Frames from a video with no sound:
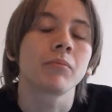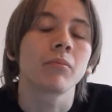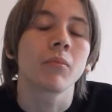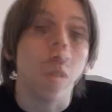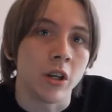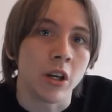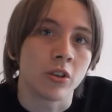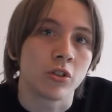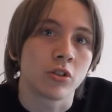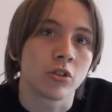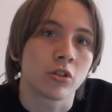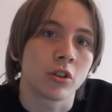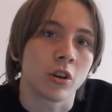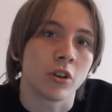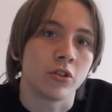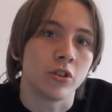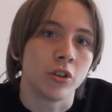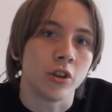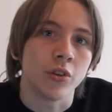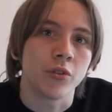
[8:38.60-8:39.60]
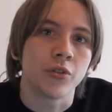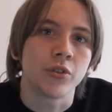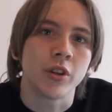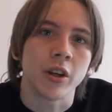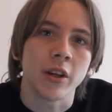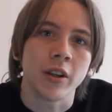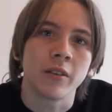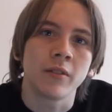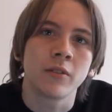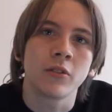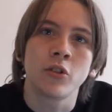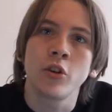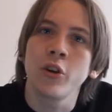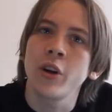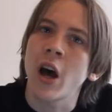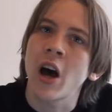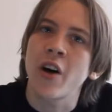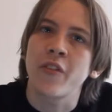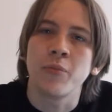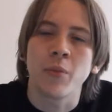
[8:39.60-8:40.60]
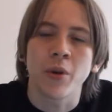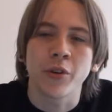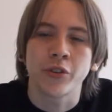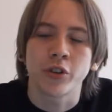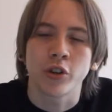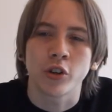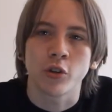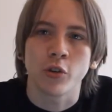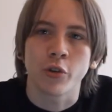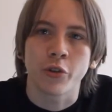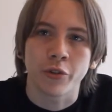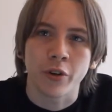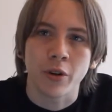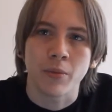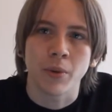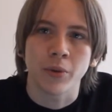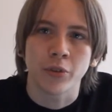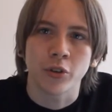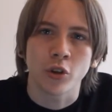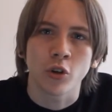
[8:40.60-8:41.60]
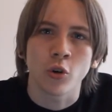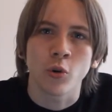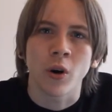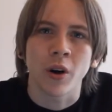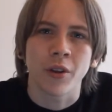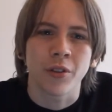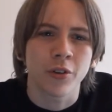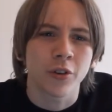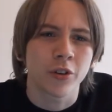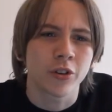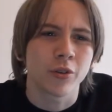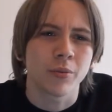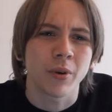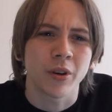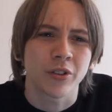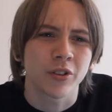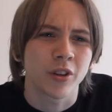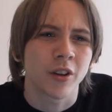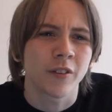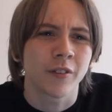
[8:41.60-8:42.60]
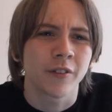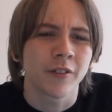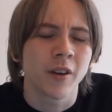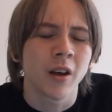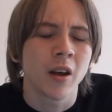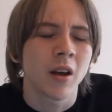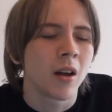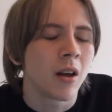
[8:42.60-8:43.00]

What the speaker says: Yes, as you have seen, 3 months ago, I thought to myself,